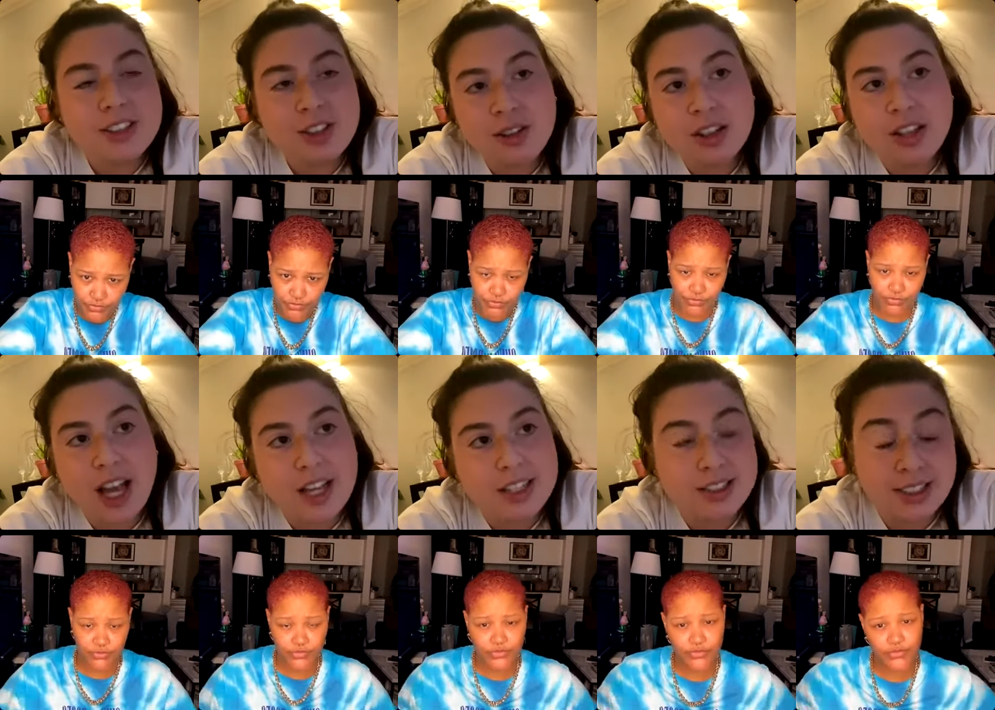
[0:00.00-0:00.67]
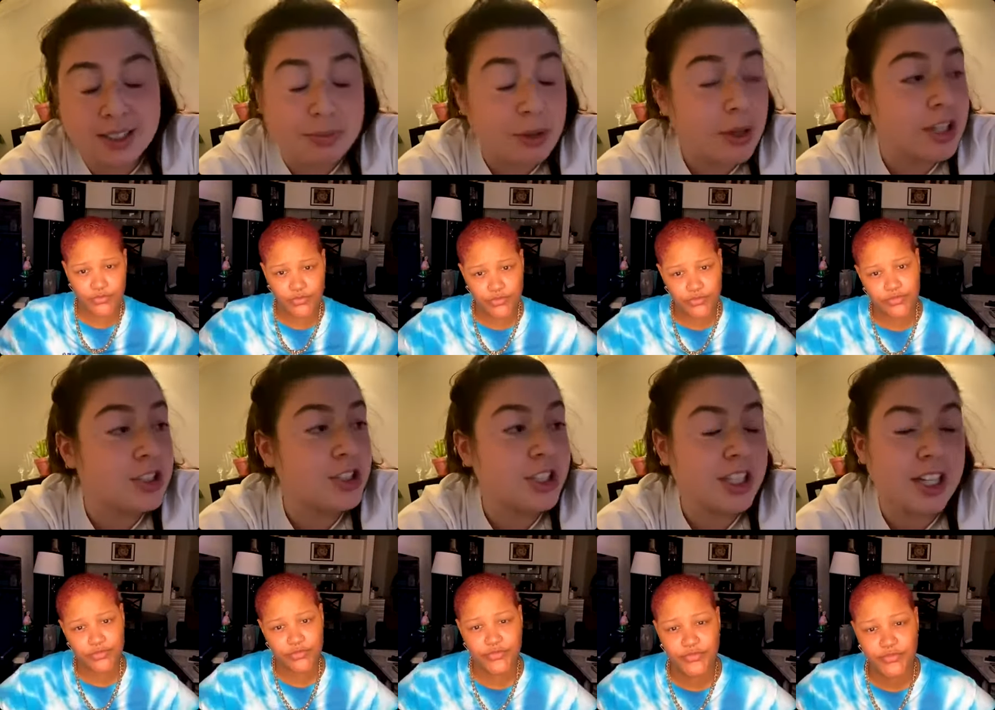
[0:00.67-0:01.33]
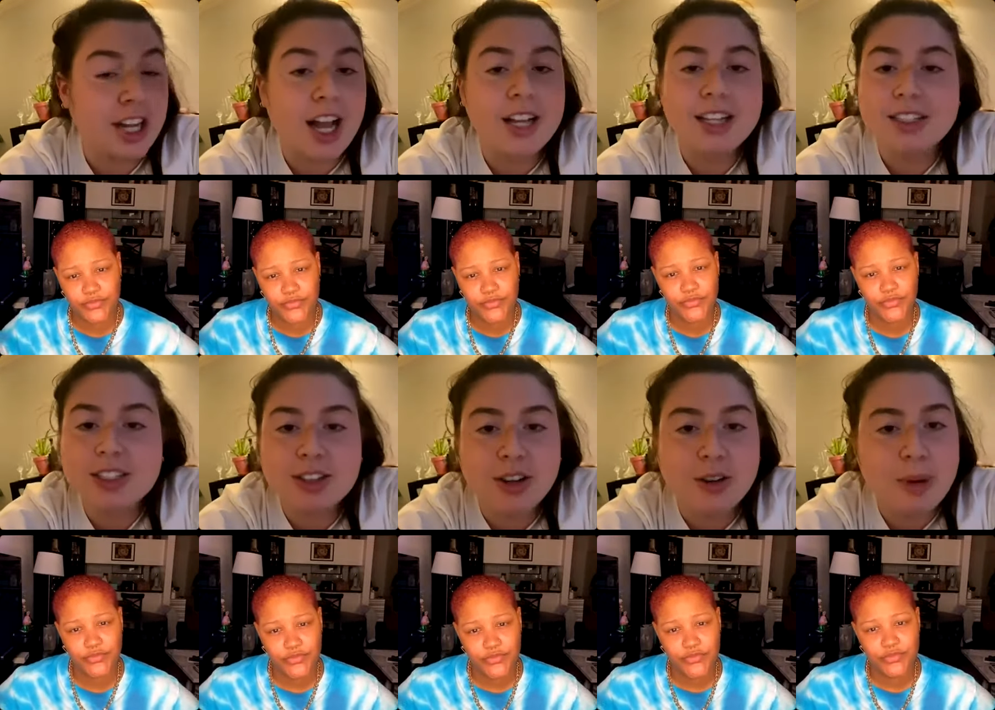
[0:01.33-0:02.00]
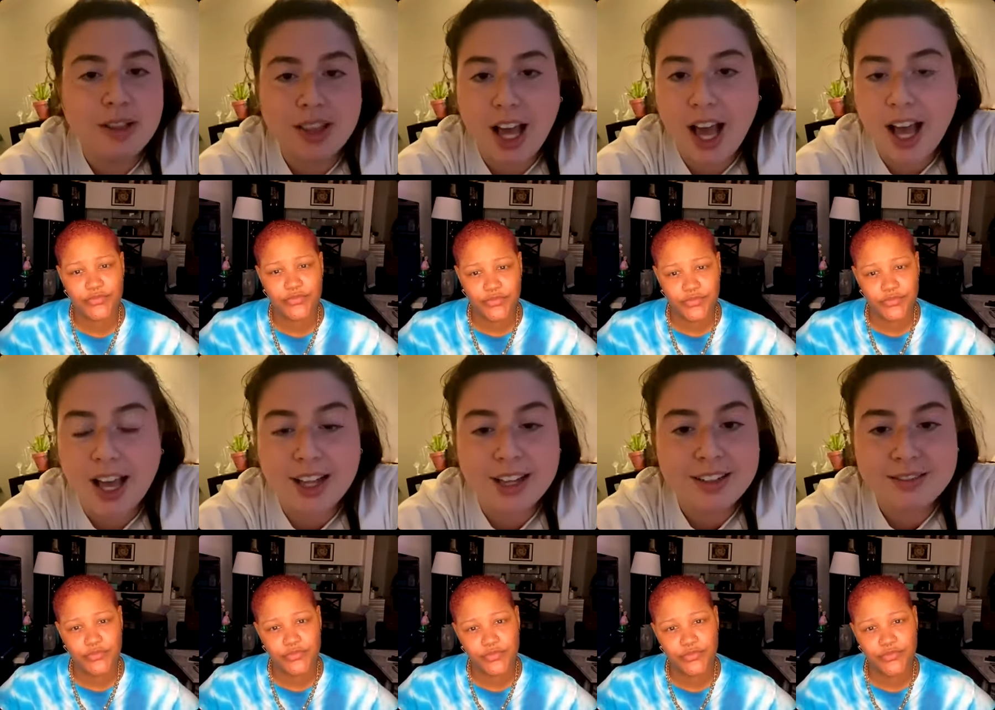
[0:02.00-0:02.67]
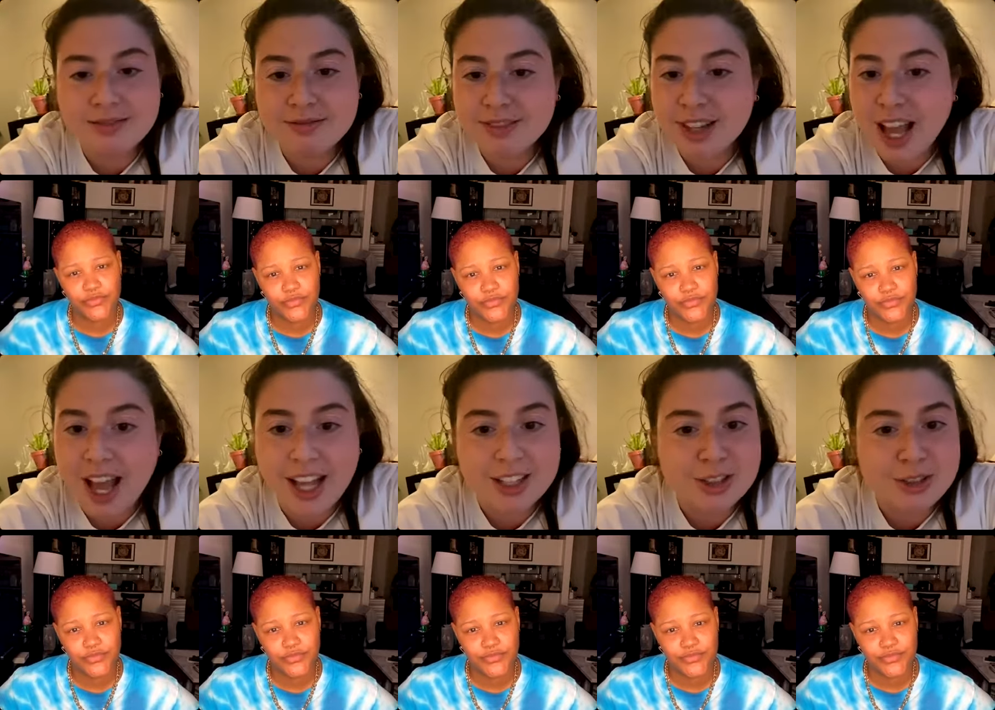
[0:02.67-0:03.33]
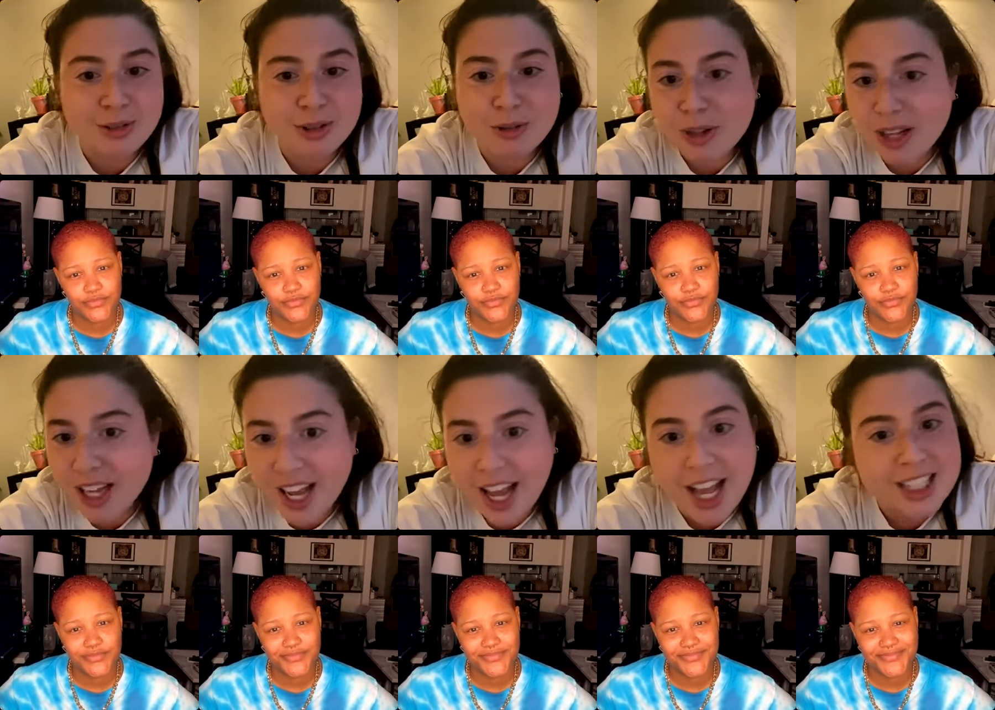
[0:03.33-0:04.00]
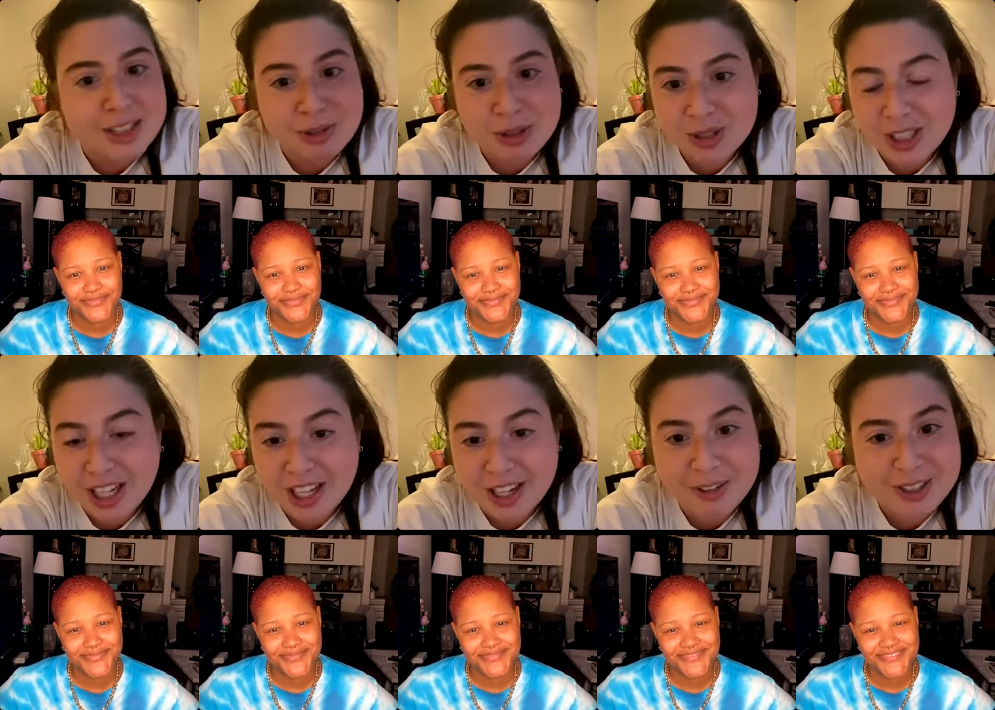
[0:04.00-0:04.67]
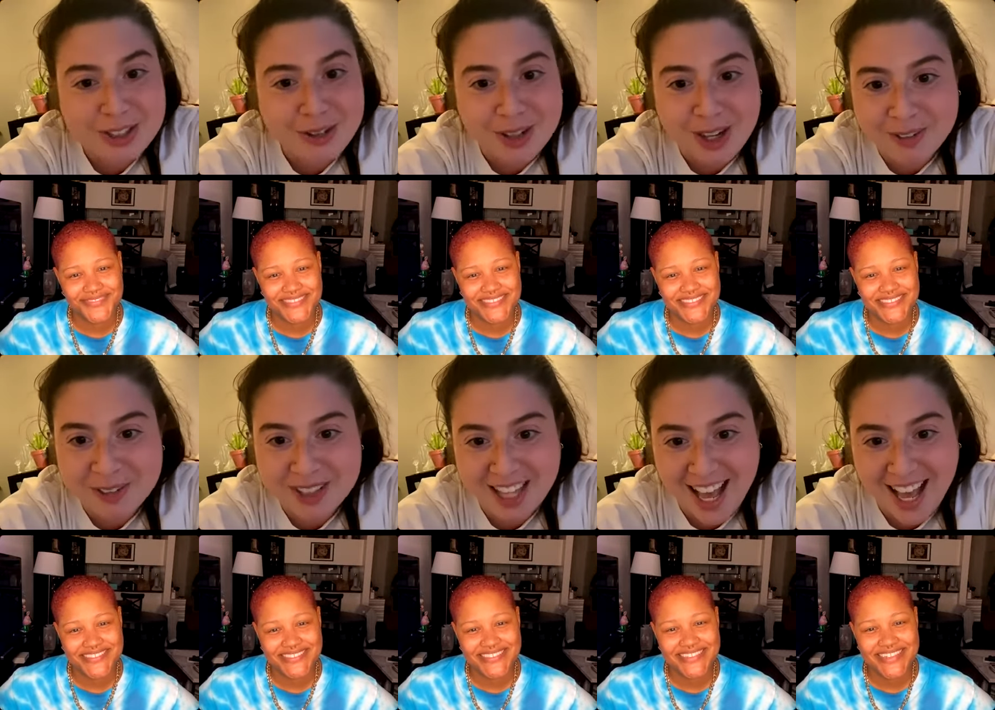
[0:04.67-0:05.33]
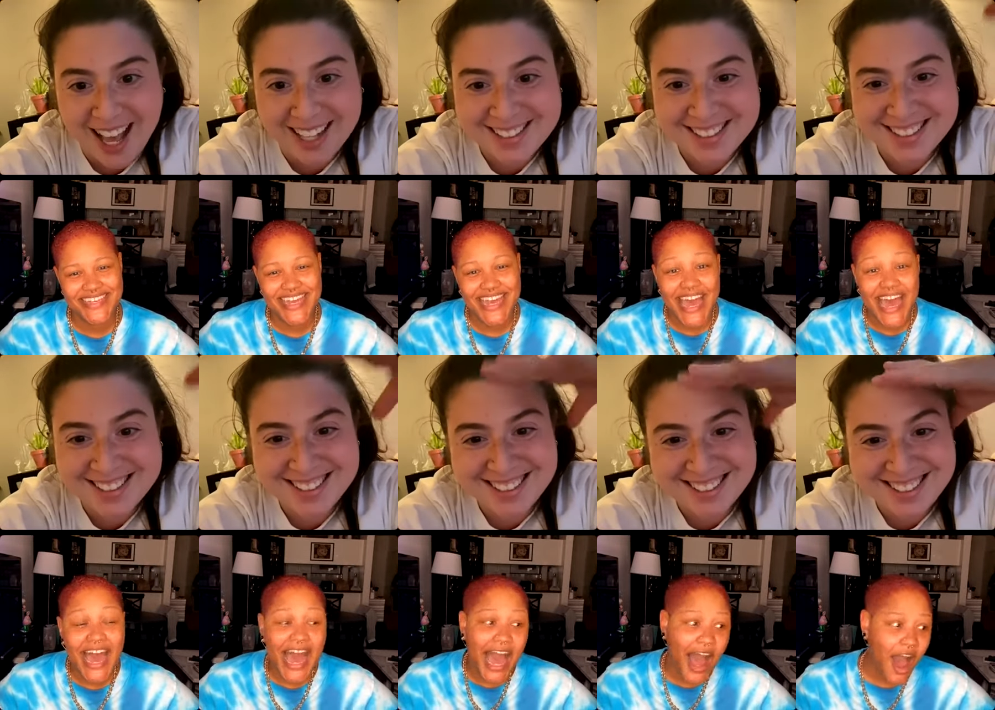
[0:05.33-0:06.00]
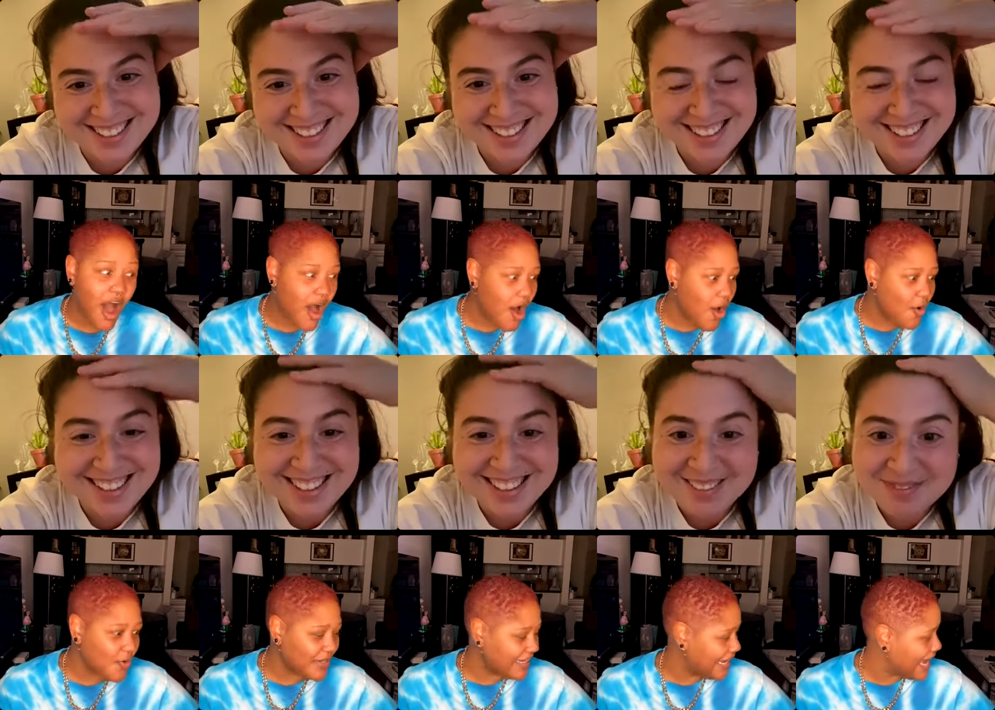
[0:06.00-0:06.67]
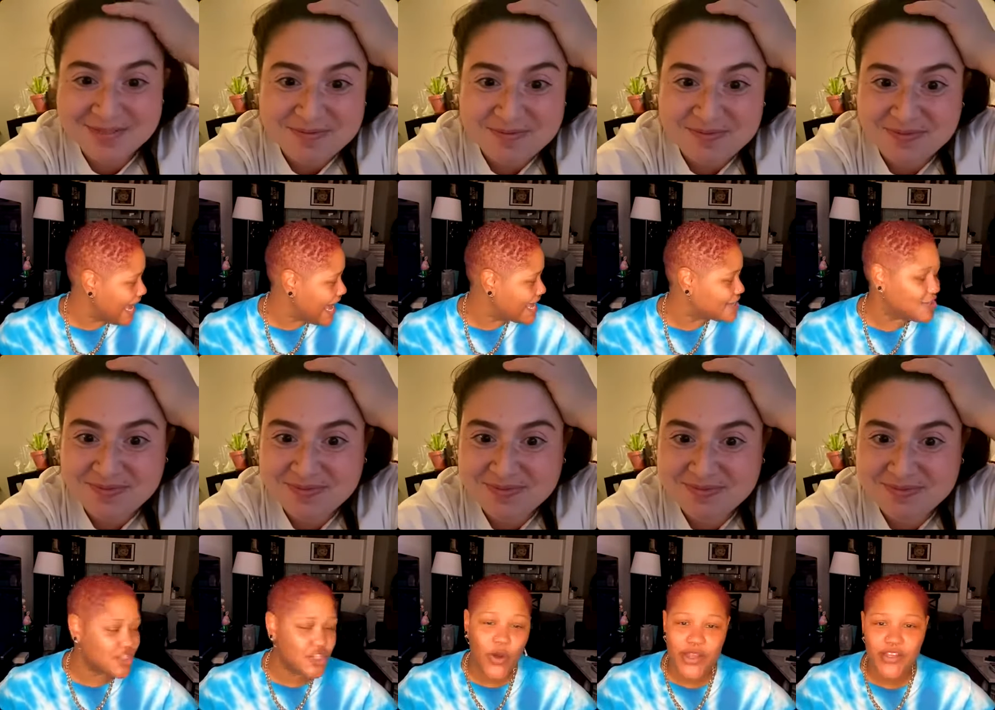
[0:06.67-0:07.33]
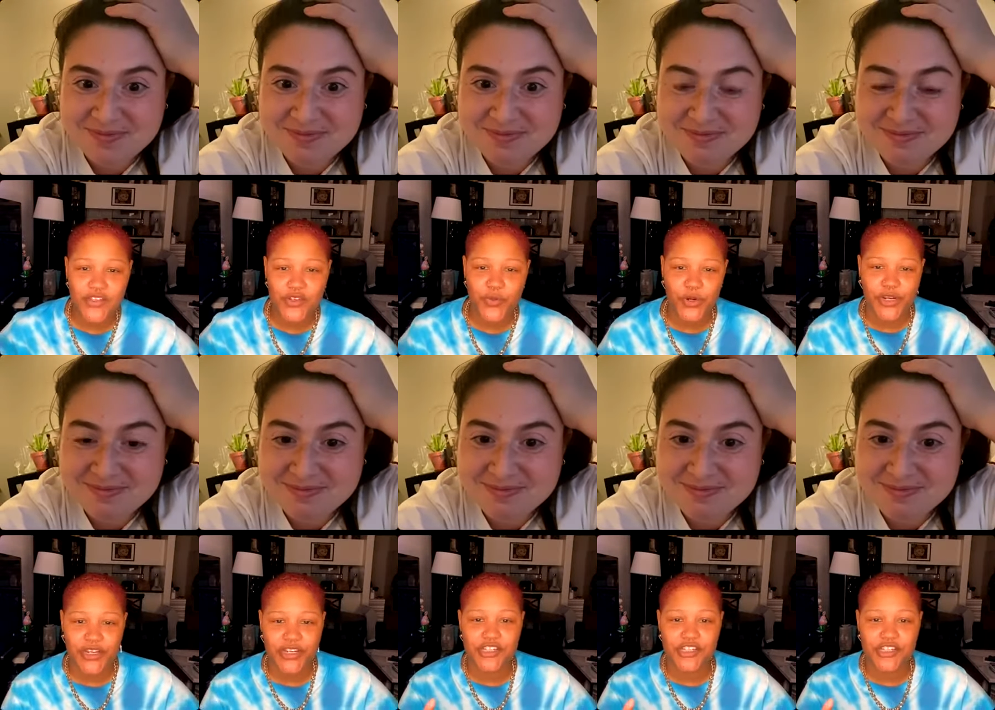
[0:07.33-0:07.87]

Speaker 1: you the last deep question, I need to know about the hat hat store. What kind of hats are you selling? What's going on with the hats?
Speaker 2: Oh, yeah. So I used to work at a